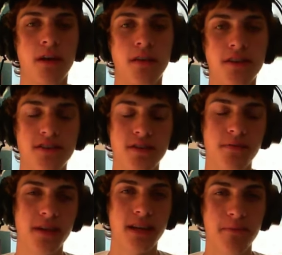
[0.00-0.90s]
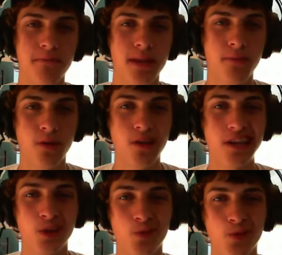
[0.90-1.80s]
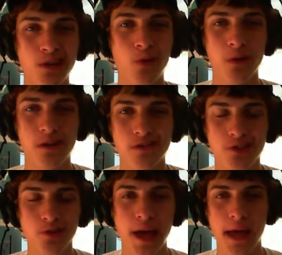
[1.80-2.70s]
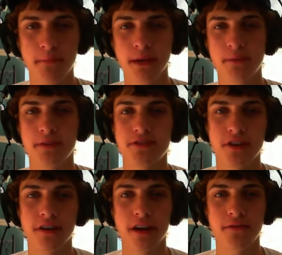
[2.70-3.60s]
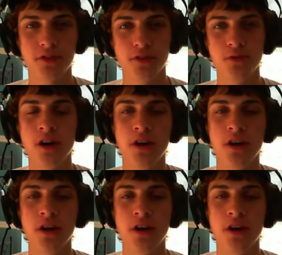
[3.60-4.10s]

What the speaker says: This is something that people in the real world do and people in StarCraft 2.